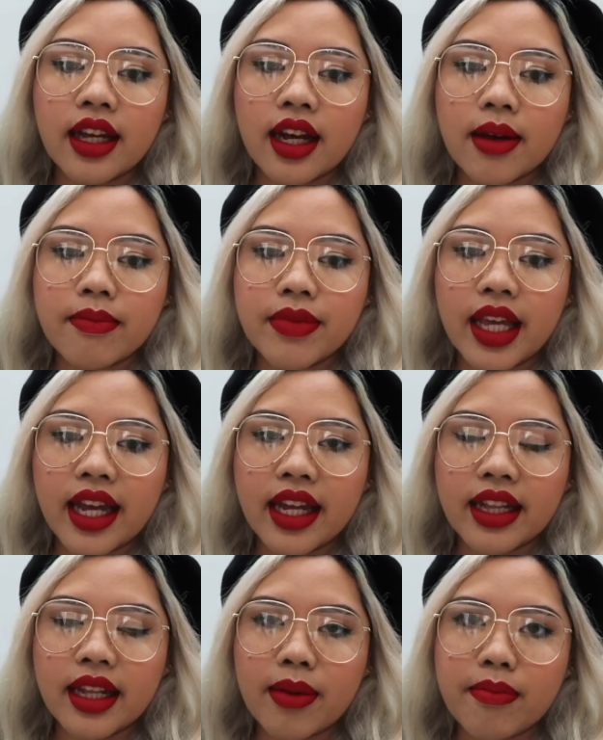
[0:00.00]

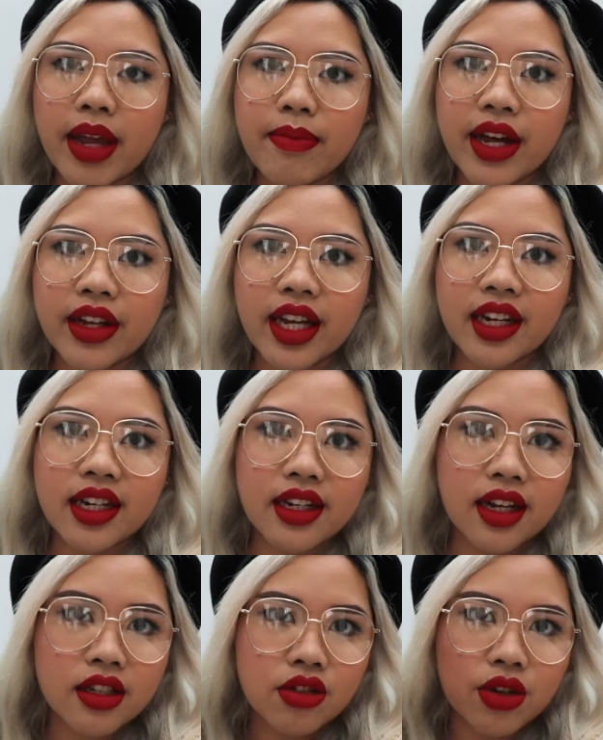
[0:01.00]
then maybe I'll get an
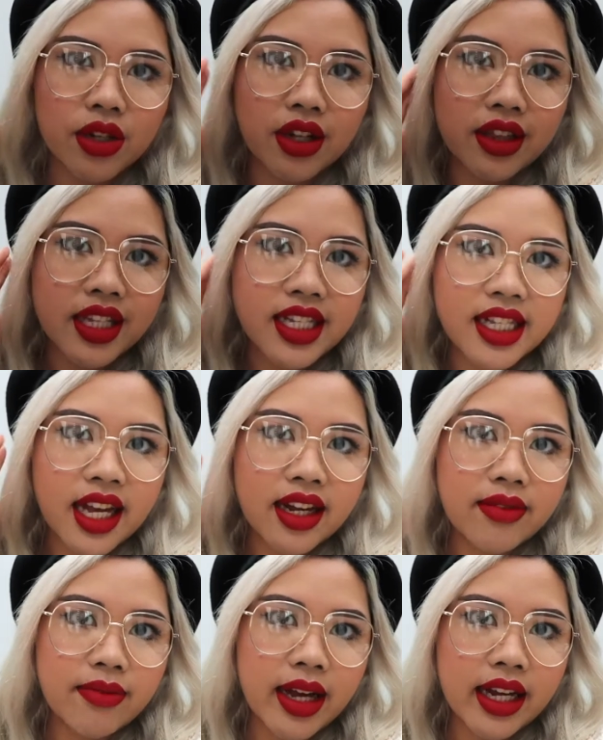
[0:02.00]
industrial on this side
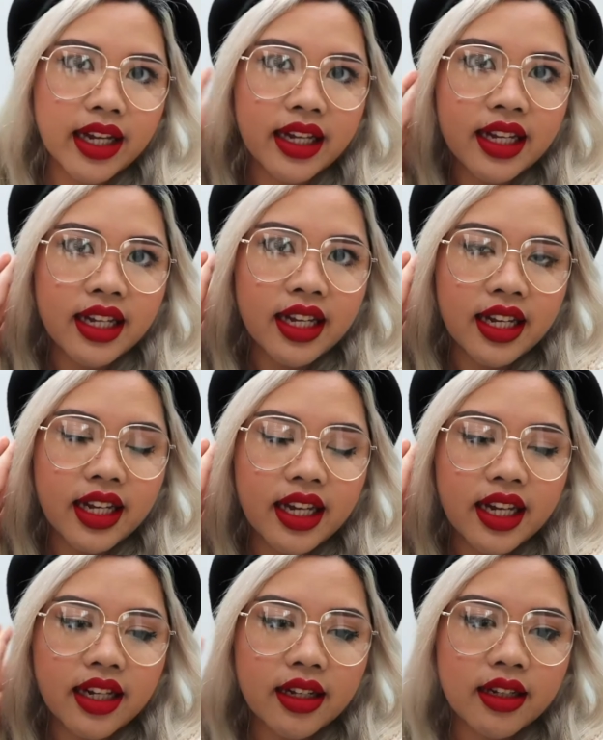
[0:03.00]
of my
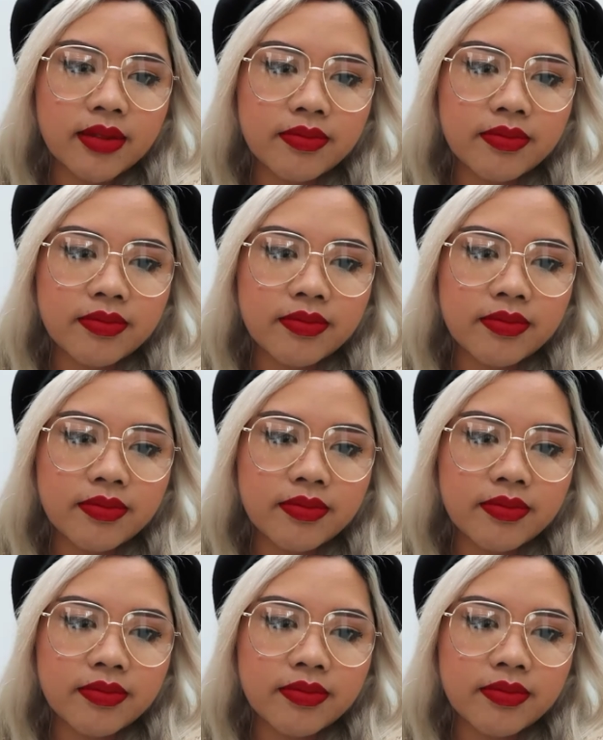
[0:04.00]
ear,